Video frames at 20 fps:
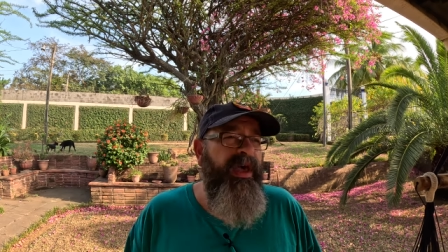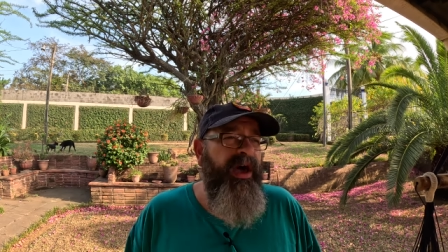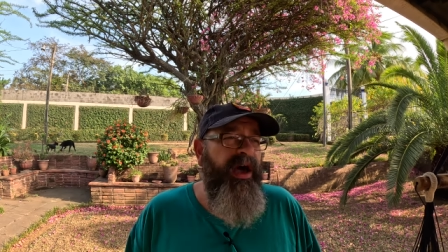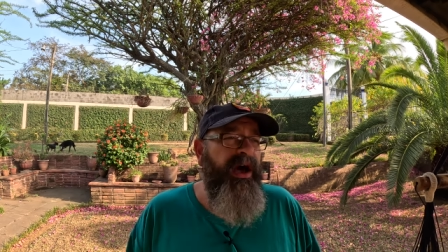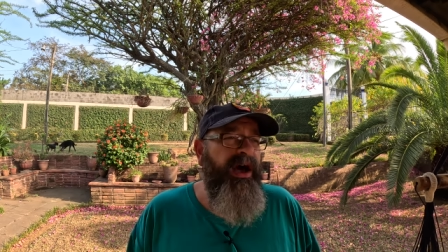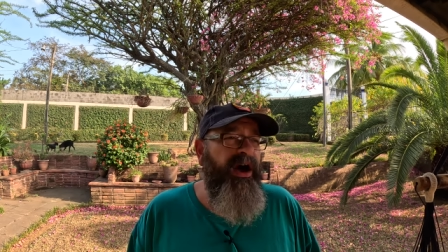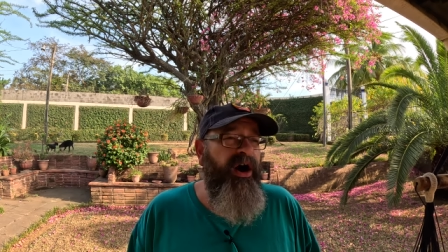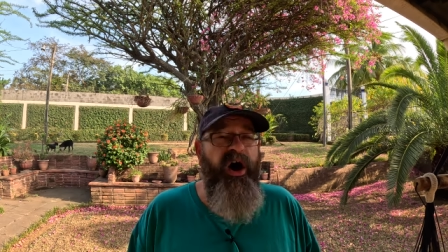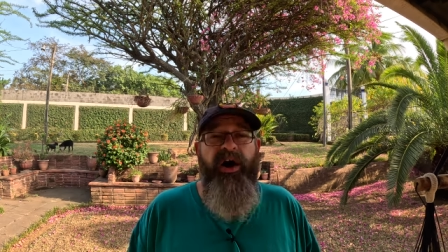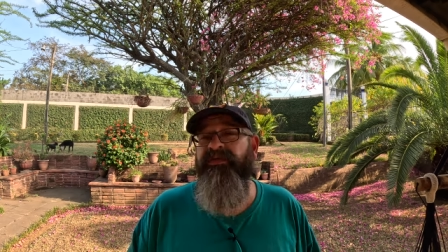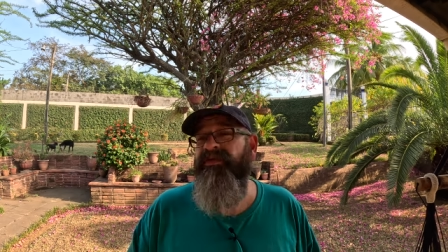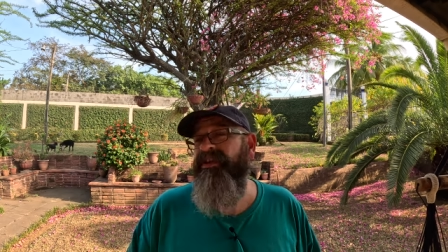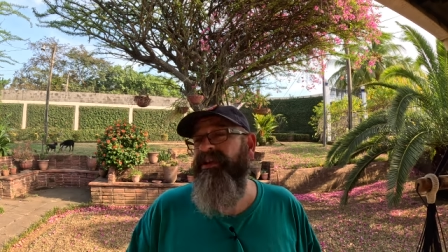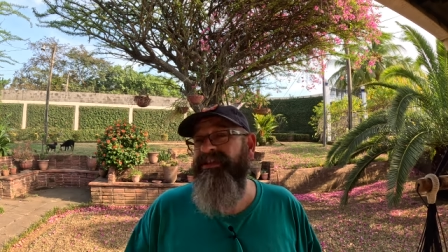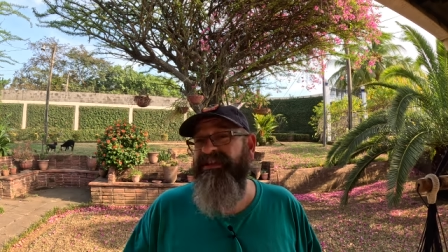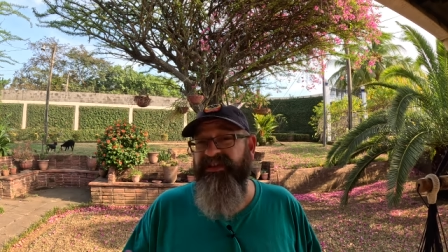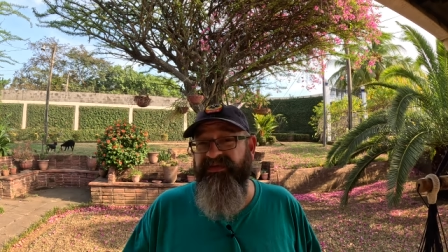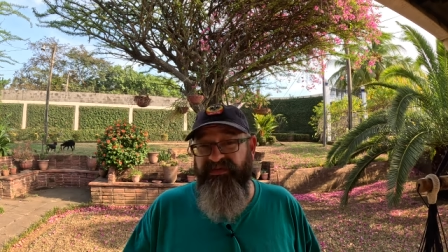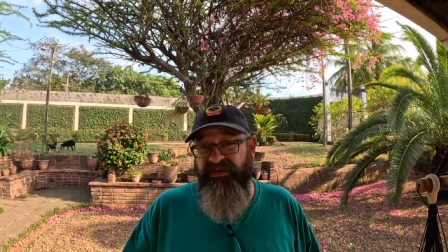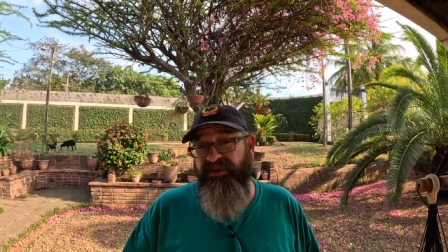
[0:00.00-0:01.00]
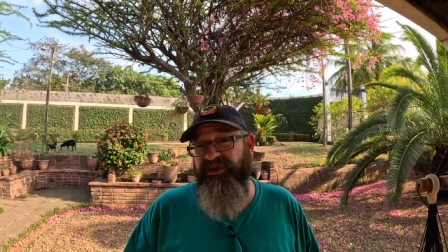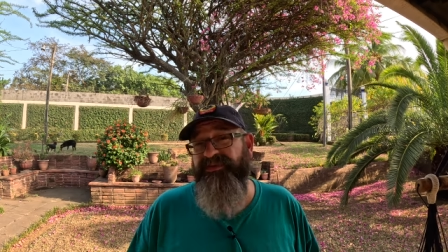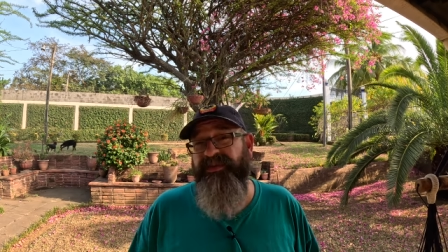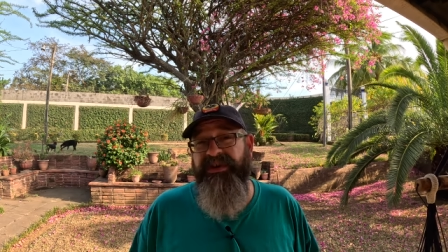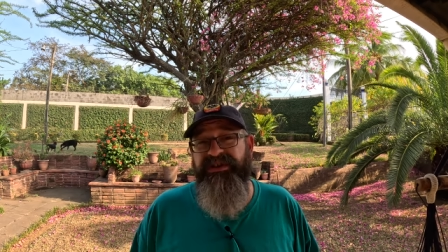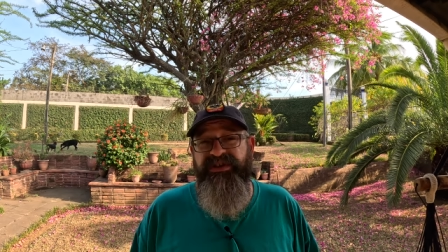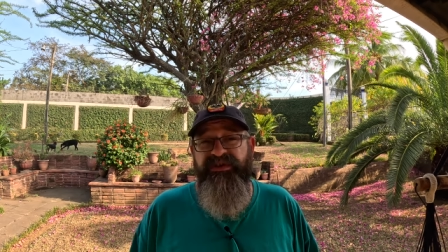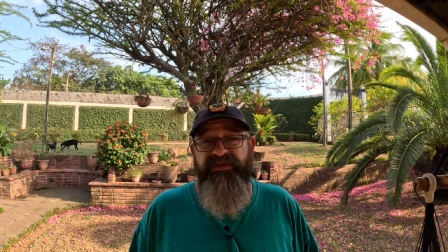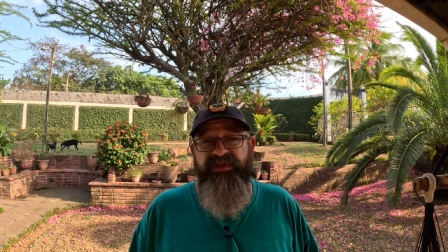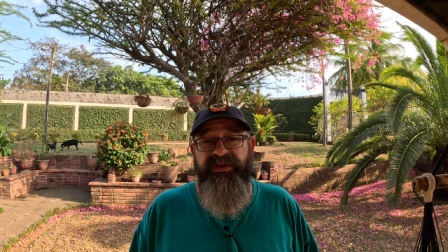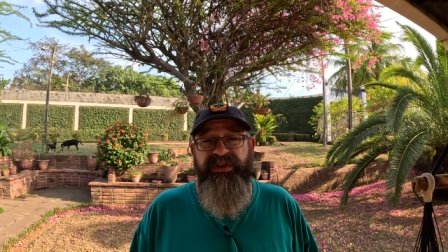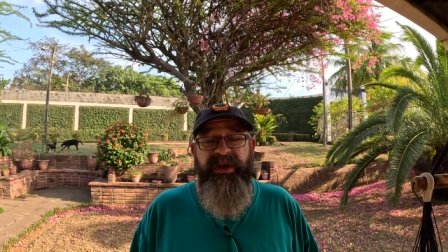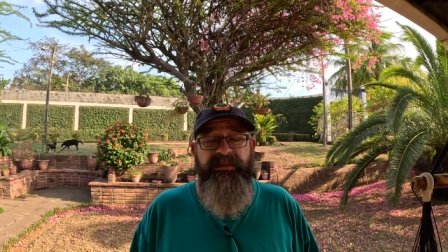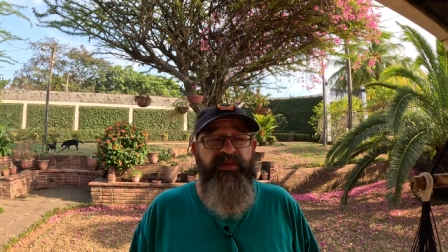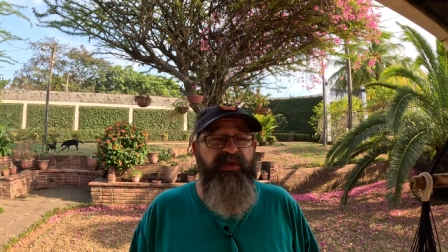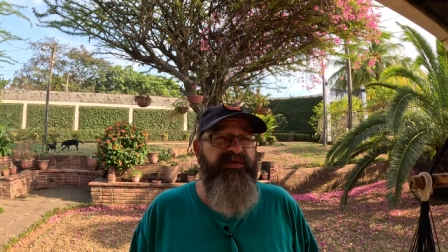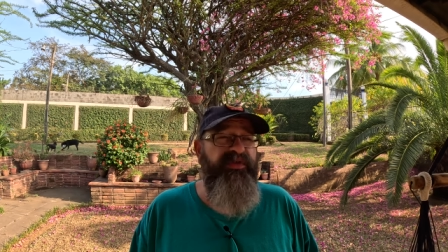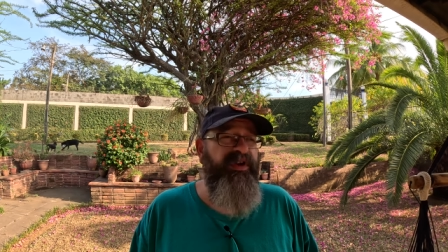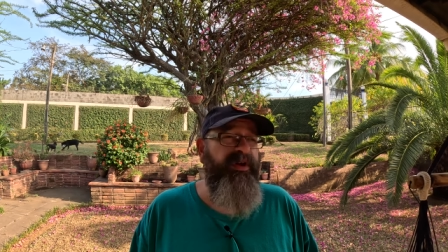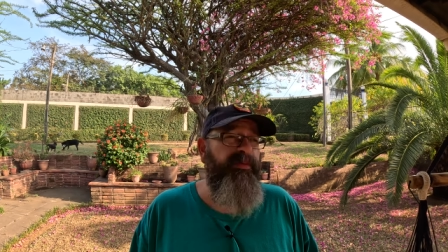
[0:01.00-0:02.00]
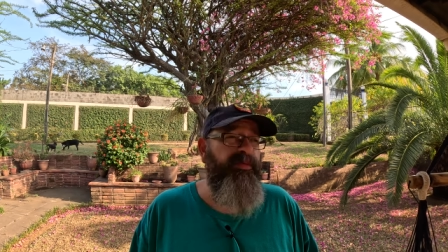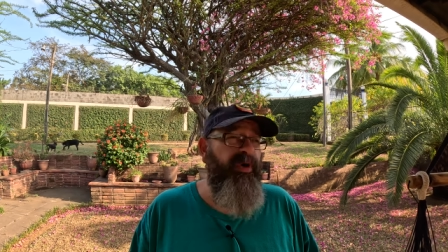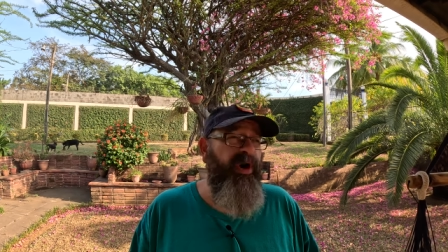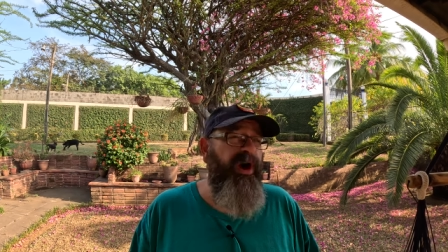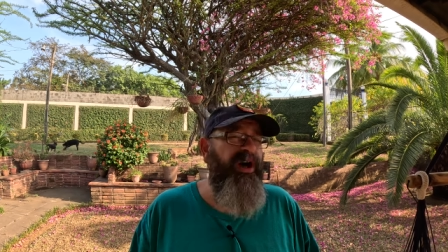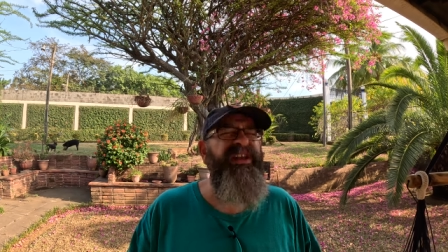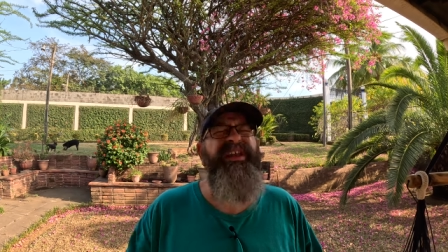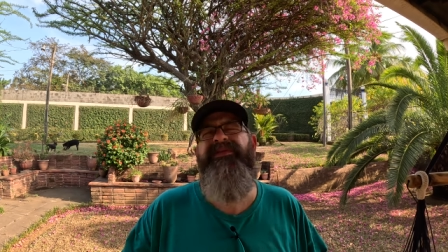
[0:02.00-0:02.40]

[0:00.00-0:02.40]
Uh, often it's the first place you've looked at moving abroad.